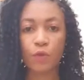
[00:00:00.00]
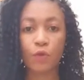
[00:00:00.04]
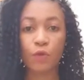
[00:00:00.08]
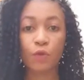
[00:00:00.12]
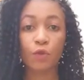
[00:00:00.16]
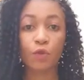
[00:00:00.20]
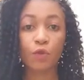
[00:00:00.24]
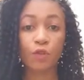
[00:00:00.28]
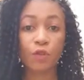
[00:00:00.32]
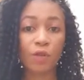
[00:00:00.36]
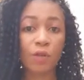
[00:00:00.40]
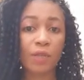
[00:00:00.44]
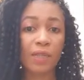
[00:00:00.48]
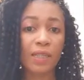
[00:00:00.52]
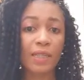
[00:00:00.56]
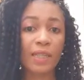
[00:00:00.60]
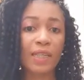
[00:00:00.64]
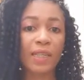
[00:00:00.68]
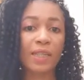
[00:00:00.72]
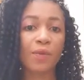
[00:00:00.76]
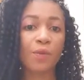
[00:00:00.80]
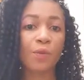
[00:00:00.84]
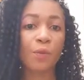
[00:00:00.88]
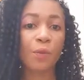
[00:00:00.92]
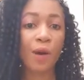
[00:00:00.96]

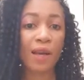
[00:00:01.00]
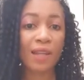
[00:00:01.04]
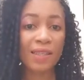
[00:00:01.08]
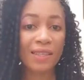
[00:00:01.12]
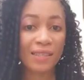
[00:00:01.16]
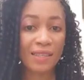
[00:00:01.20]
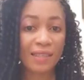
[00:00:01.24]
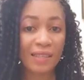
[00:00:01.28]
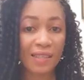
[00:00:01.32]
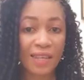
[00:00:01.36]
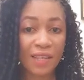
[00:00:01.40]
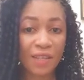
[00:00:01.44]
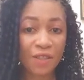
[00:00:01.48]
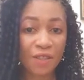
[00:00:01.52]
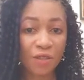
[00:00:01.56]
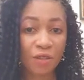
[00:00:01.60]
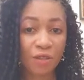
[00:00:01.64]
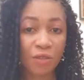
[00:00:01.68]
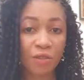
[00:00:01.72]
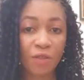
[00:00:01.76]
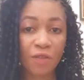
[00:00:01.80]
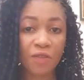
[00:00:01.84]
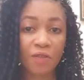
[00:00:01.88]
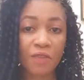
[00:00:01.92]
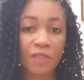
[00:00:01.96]
Usually, in one
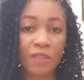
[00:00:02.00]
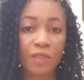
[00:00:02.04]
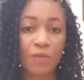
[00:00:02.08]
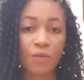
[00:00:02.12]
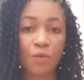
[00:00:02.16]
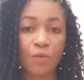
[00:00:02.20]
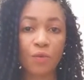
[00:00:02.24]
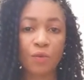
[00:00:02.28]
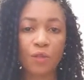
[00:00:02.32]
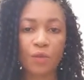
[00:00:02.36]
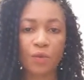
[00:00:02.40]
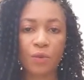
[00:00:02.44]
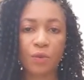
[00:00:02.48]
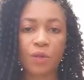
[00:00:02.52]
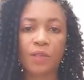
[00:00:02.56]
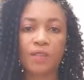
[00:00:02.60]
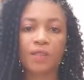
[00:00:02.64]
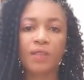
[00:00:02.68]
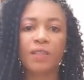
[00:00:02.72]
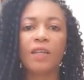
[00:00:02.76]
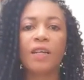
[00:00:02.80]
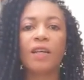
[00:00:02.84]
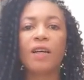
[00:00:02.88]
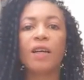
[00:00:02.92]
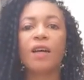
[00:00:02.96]
session of this
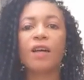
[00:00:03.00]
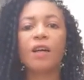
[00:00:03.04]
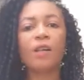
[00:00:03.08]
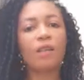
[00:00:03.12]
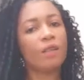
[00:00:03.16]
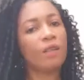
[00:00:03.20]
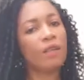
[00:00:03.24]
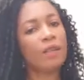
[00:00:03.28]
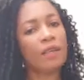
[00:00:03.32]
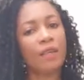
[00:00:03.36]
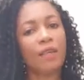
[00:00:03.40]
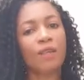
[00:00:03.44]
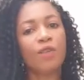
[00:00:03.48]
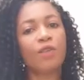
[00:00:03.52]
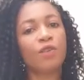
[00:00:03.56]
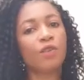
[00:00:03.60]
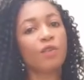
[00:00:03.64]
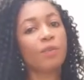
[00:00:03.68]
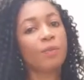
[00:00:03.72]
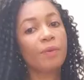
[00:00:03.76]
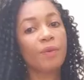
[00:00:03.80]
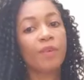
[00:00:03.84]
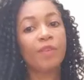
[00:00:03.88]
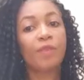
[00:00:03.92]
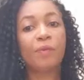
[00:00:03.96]
ritual, a
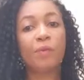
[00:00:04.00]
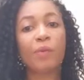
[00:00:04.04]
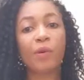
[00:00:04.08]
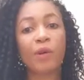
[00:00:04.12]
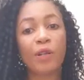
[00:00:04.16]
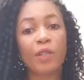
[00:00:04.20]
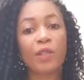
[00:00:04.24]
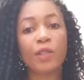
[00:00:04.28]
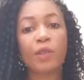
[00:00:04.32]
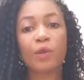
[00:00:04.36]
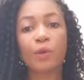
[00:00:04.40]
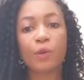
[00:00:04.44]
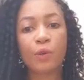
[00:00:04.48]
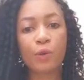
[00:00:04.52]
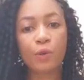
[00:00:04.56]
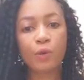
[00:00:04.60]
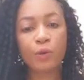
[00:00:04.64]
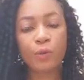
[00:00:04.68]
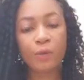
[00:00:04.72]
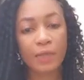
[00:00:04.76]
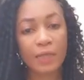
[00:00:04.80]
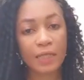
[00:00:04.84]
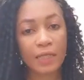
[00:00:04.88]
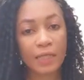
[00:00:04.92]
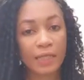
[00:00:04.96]
group of boys
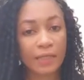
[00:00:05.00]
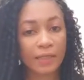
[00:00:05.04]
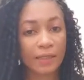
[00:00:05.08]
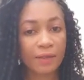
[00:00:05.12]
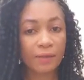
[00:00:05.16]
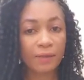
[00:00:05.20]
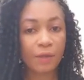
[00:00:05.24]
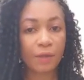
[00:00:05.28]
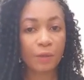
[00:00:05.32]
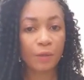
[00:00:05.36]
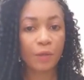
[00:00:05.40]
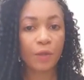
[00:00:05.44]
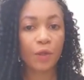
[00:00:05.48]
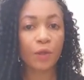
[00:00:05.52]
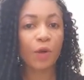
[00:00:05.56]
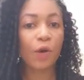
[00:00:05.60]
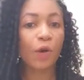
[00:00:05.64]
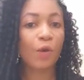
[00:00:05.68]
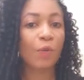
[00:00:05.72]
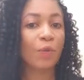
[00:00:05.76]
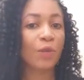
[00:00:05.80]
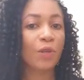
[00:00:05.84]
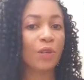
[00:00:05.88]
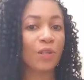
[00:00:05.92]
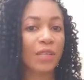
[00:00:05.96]
could be taken from the
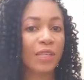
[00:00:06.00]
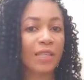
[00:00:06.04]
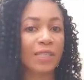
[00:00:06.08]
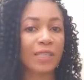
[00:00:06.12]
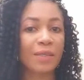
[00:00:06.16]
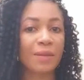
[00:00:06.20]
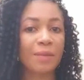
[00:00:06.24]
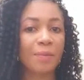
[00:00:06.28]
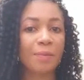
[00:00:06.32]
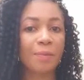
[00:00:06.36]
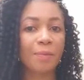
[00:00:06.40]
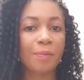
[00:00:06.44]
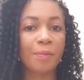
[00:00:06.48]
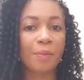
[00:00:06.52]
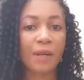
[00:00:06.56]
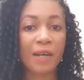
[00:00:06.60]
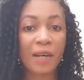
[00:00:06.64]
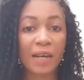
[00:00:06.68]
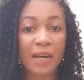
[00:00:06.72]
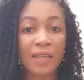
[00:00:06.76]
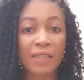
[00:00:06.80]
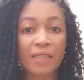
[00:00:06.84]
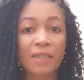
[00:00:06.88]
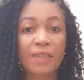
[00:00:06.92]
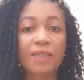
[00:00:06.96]
community,
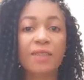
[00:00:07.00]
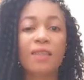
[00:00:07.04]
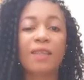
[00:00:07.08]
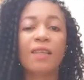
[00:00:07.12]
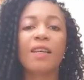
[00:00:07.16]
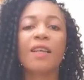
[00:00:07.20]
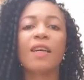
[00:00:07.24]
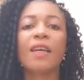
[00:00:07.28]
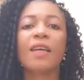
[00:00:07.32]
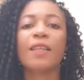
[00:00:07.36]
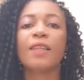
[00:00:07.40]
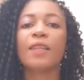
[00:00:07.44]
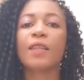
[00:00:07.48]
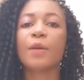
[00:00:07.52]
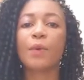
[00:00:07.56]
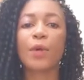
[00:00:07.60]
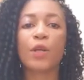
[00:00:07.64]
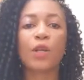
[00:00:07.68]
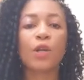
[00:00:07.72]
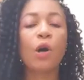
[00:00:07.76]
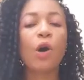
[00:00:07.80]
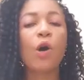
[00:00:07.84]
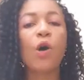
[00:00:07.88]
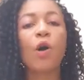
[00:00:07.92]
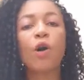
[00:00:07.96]
but they were
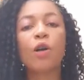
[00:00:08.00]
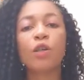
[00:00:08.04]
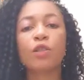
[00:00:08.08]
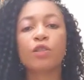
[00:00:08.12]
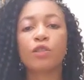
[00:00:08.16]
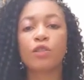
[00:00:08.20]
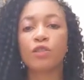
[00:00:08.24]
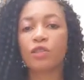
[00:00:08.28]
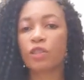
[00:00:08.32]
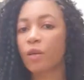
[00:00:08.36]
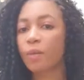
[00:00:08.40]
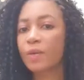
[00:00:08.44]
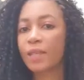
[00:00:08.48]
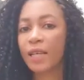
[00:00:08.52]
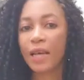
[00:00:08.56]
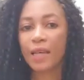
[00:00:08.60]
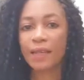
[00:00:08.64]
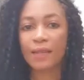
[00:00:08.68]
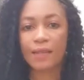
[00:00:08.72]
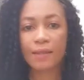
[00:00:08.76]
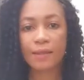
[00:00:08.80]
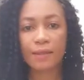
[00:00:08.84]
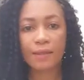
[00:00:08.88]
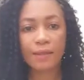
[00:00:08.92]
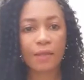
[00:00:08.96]
not all dropped
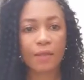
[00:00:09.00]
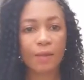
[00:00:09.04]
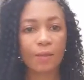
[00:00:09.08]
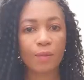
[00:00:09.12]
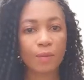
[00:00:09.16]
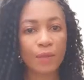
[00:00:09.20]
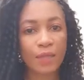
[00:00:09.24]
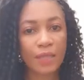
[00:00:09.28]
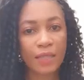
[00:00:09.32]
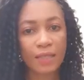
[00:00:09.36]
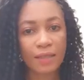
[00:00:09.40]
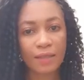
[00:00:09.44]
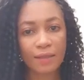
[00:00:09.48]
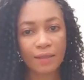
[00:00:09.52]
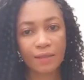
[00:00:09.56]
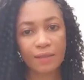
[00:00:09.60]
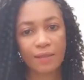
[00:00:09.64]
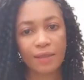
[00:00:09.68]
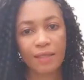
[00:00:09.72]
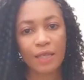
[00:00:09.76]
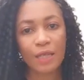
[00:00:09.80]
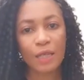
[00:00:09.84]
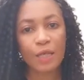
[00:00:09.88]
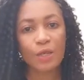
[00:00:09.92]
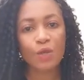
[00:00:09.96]
at the same
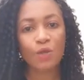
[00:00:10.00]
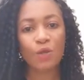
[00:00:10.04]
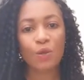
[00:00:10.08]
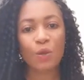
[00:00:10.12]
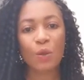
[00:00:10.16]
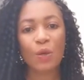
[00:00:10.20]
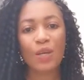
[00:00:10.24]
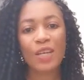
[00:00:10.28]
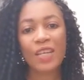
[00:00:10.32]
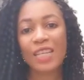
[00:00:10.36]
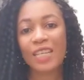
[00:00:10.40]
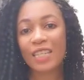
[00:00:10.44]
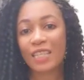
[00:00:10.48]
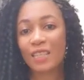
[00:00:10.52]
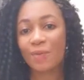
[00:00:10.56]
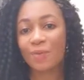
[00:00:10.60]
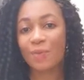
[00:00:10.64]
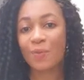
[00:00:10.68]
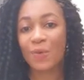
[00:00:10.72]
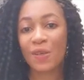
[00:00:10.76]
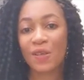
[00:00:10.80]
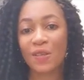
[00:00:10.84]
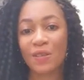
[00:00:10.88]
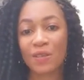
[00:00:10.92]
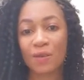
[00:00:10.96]
place. So
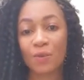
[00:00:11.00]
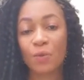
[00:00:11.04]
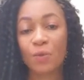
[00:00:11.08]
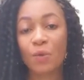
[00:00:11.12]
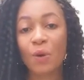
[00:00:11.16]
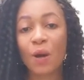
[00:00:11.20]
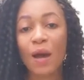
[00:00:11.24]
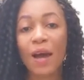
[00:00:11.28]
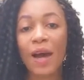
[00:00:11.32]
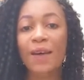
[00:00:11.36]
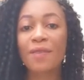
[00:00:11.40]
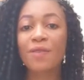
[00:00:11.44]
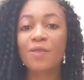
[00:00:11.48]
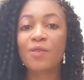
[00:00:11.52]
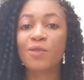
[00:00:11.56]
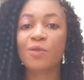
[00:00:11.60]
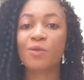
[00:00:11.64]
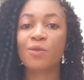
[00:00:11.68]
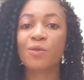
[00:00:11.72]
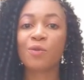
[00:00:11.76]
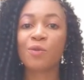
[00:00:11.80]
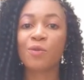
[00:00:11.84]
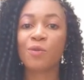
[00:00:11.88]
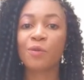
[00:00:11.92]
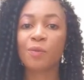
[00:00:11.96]
each person will have
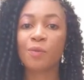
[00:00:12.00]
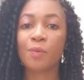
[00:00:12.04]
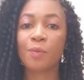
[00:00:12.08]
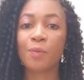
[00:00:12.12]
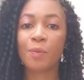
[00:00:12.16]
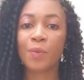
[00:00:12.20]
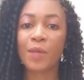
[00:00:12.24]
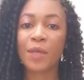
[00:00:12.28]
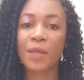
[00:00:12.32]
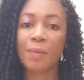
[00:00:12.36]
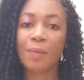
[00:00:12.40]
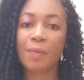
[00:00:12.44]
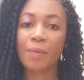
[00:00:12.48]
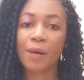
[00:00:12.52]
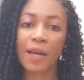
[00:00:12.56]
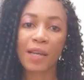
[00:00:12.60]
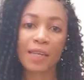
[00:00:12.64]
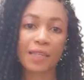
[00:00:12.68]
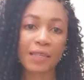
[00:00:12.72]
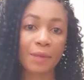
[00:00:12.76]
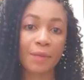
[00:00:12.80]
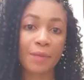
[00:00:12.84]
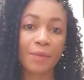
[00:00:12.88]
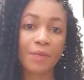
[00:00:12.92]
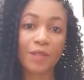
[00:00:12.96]
to be
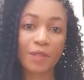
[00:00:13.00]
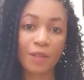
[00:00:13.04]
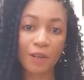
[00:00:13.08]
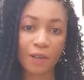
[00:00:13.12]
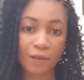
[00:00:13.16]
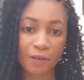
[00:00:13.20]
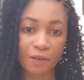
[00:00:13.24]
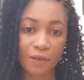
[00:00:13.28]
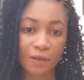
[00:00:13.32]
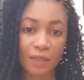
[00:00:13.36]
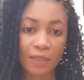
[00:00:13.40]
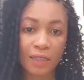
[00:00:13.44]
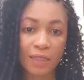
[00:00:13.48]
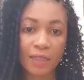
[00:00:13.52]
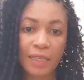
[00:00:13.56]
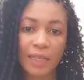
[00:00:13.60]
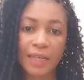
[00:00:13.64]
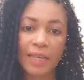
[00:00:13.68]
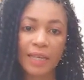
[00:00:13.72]
by themselves.